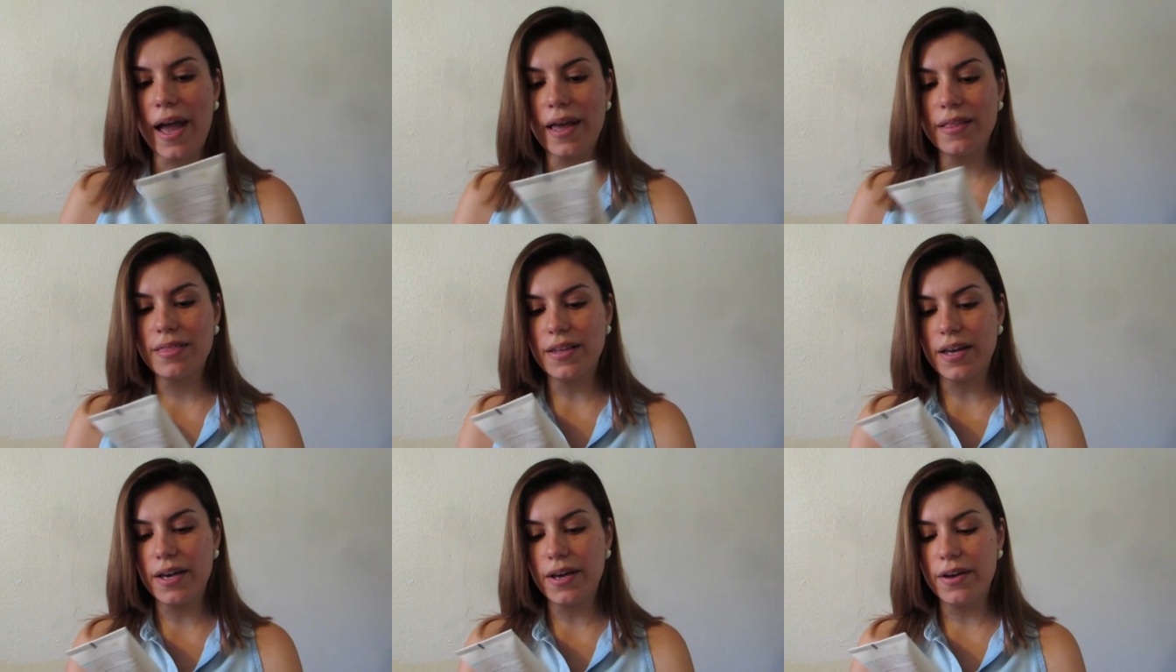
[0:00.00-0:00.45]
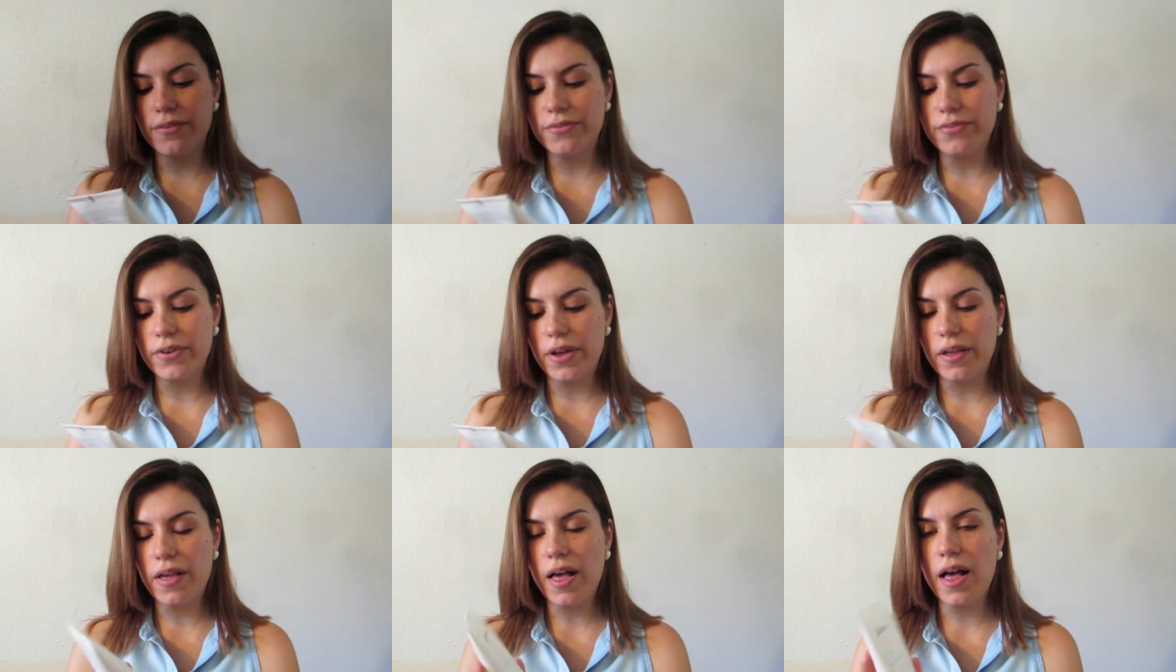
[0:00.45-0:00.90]
I
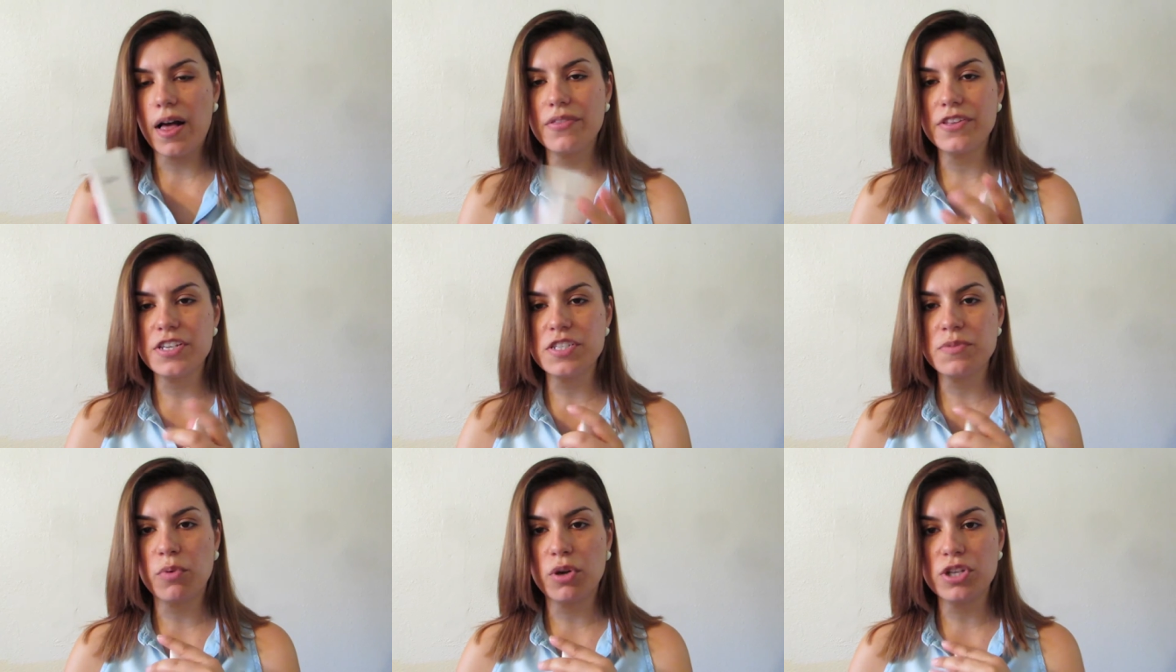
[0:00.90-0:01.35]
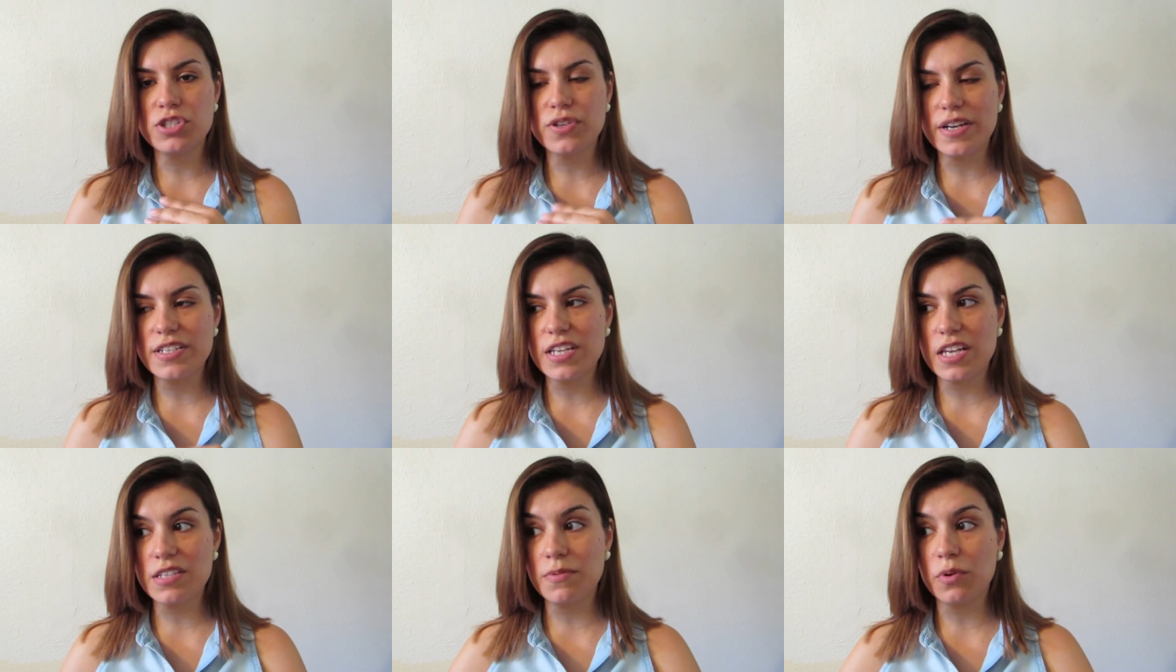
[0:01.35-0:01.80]
love how this
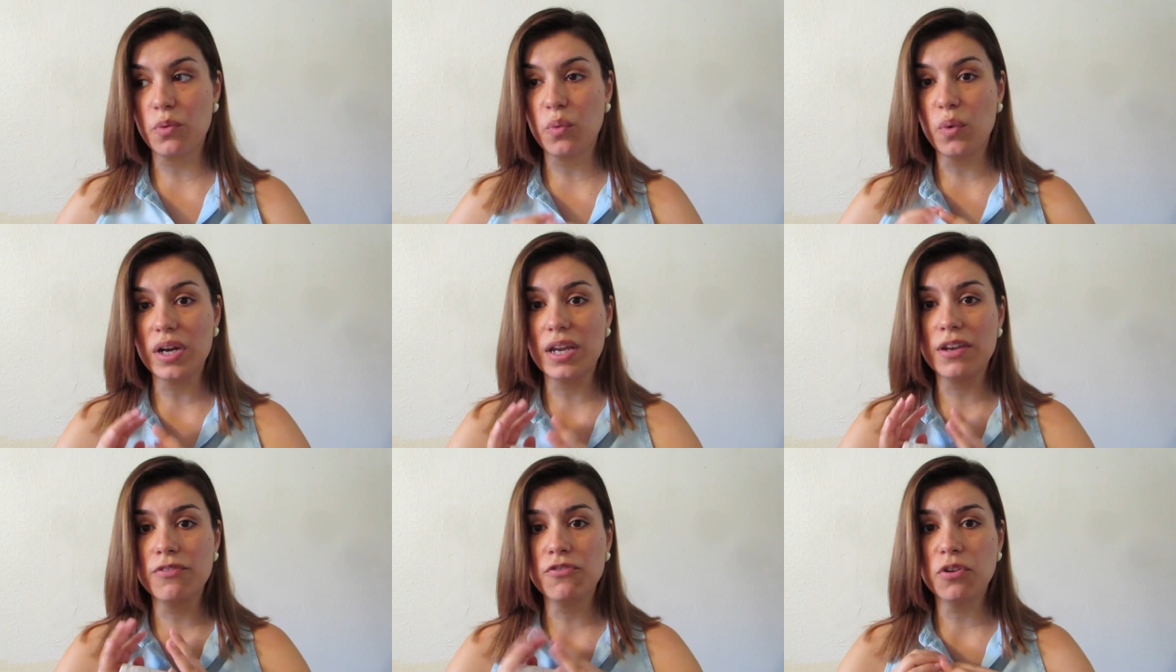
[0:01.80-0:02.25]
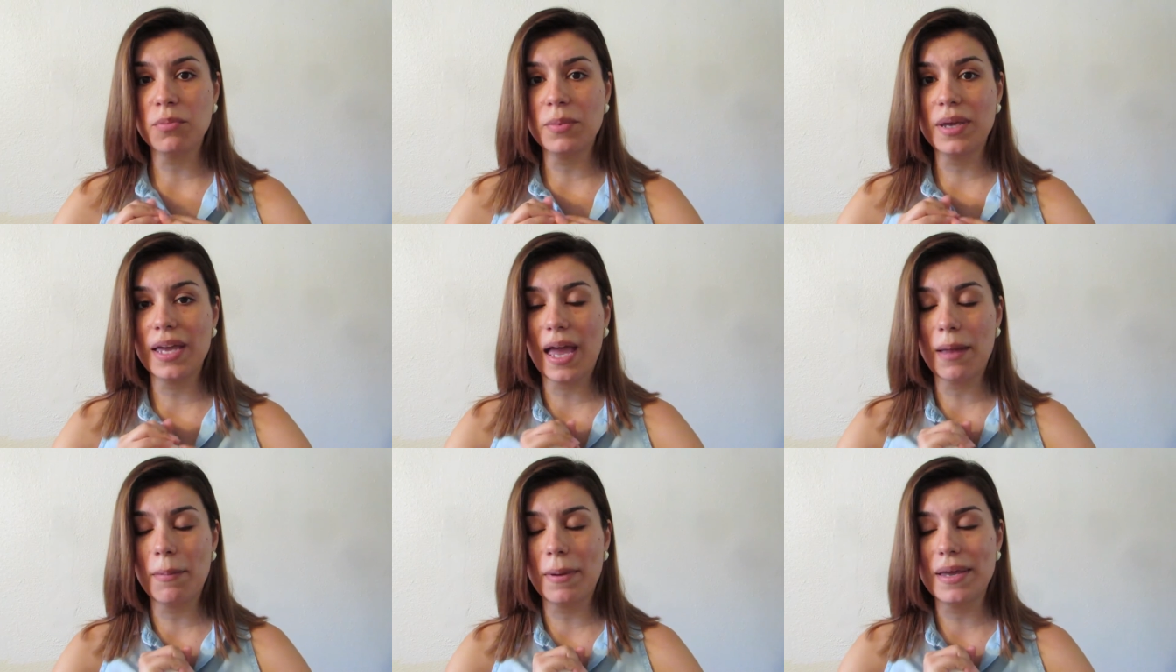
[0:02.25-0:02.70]
moisturizer has been working for
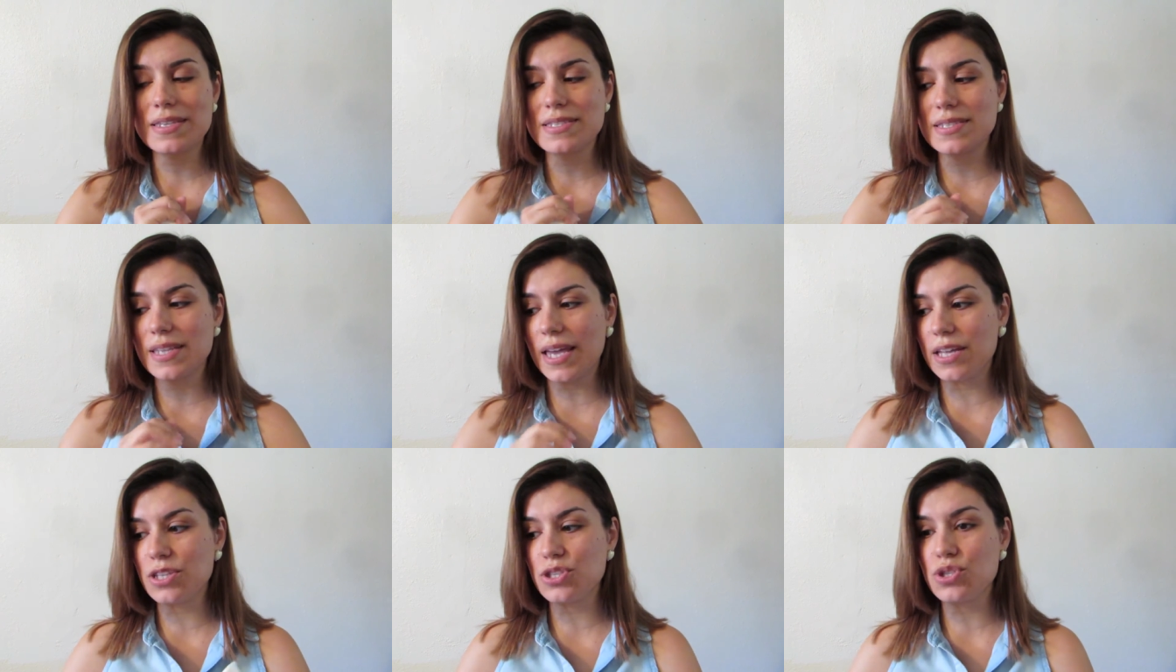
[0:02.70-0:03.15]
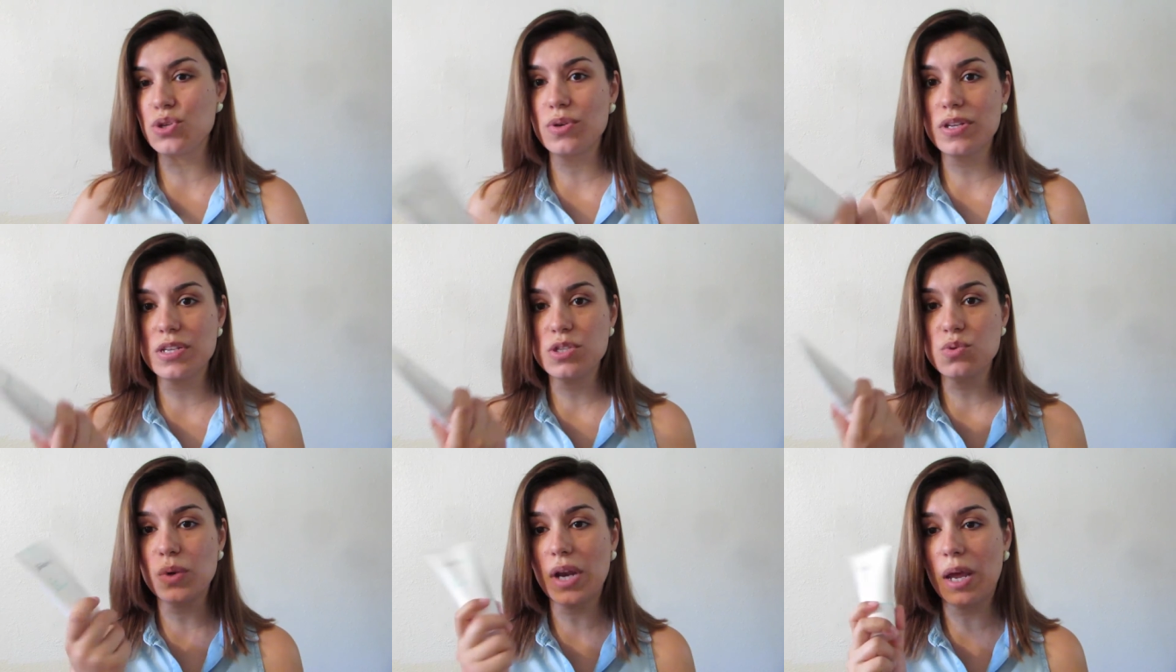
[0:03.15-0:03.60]
me and my skin. So
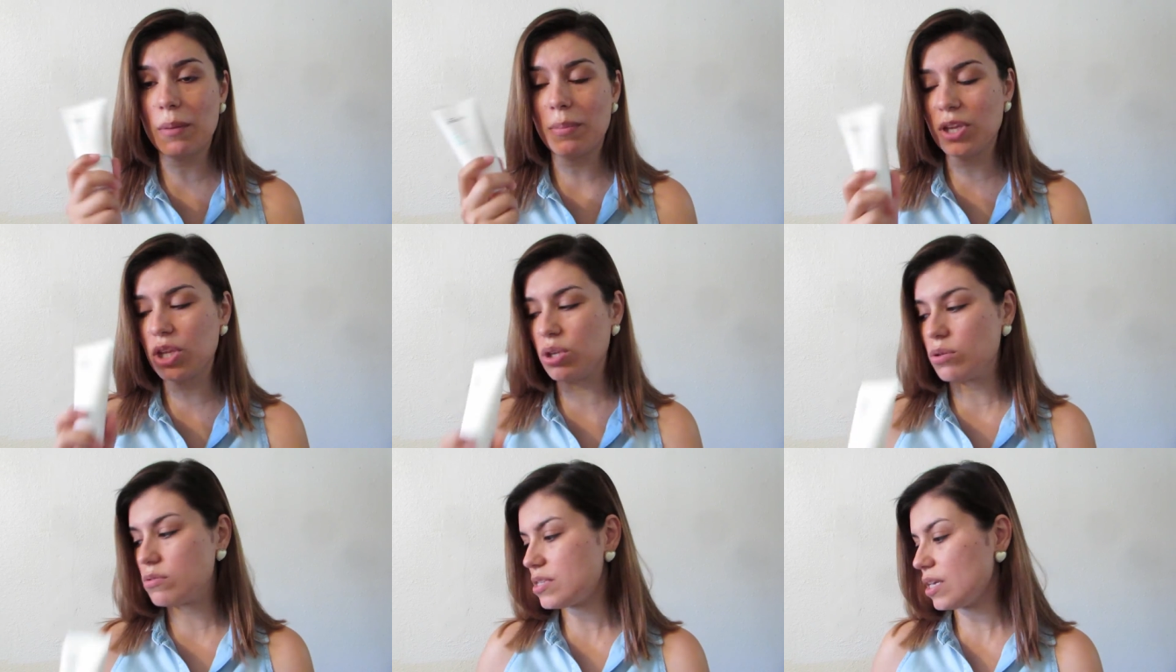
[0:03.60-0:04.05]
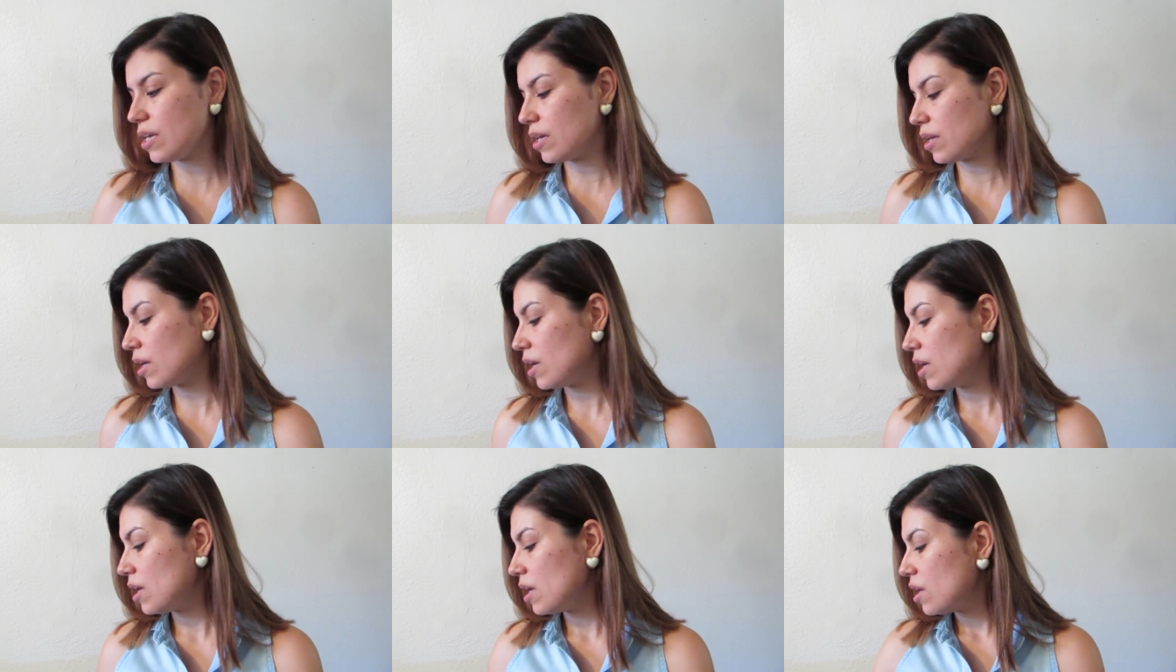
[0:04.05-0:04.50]
it's what I've been
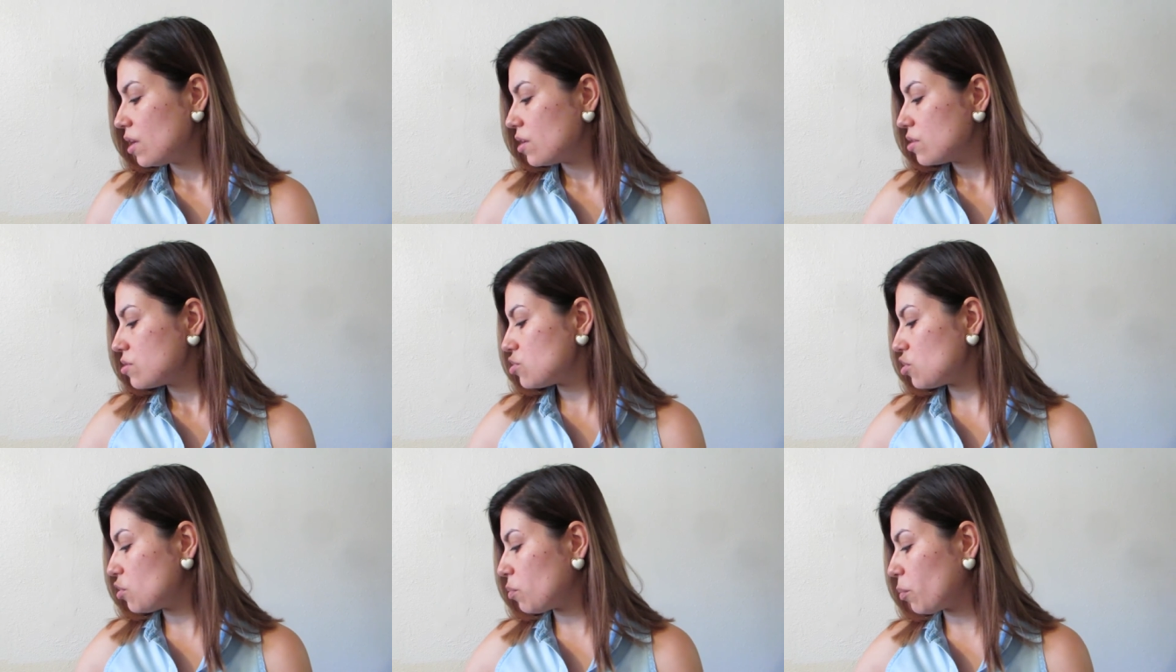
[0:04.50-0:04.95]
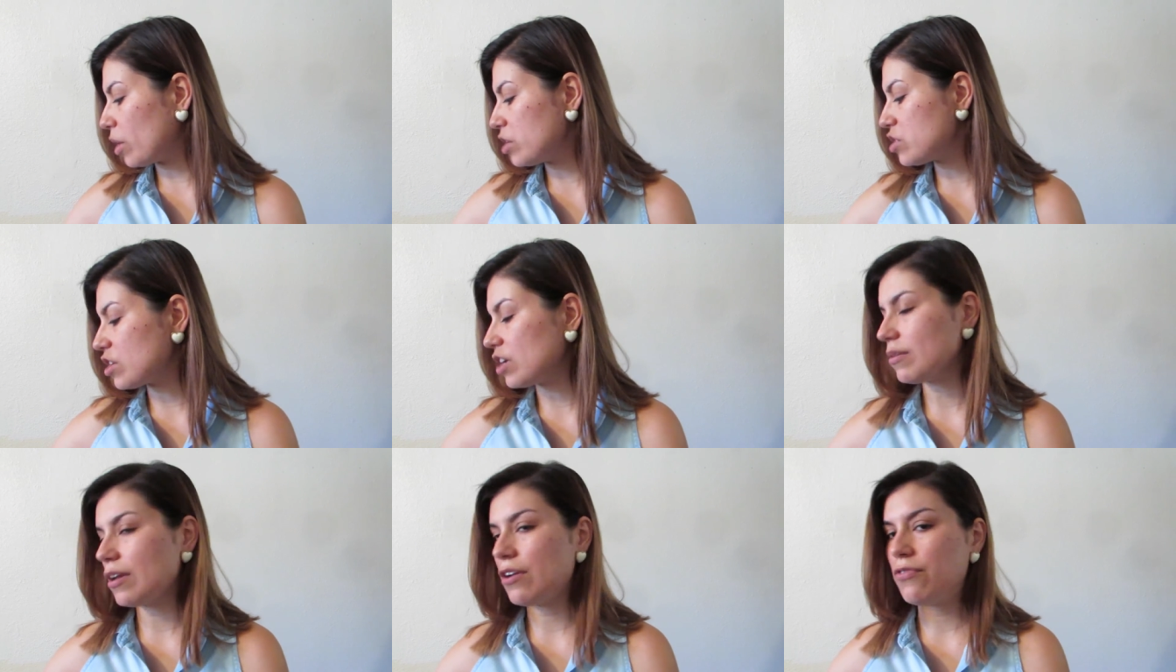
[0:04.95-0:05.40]
using to
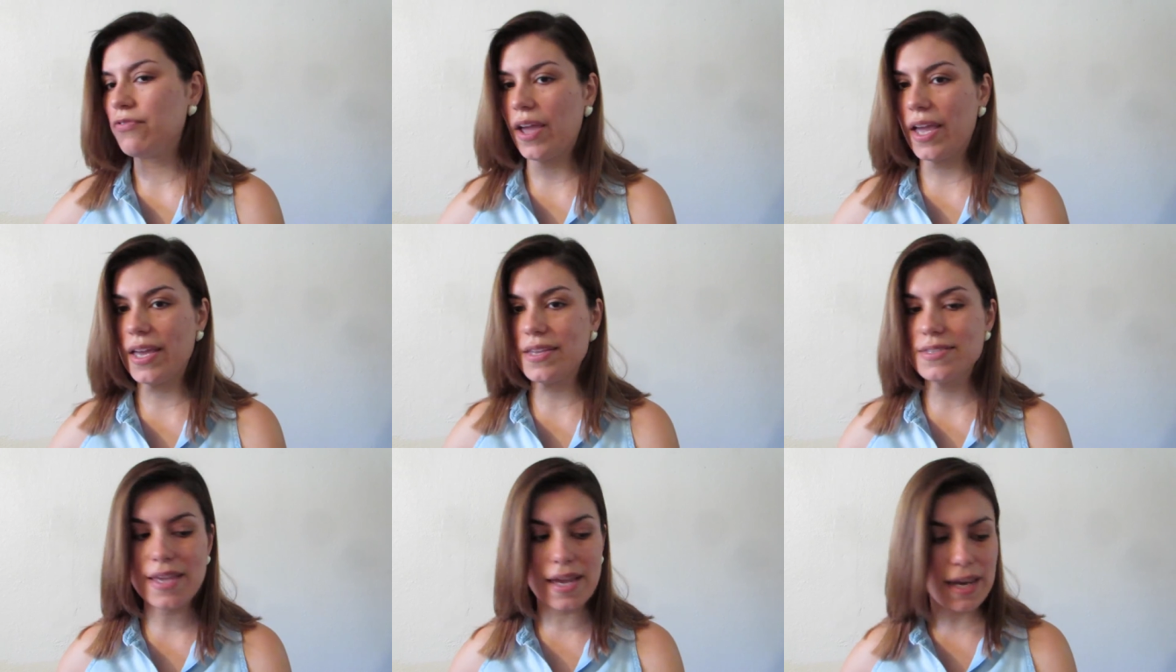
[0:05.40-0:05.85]
moisturize my face.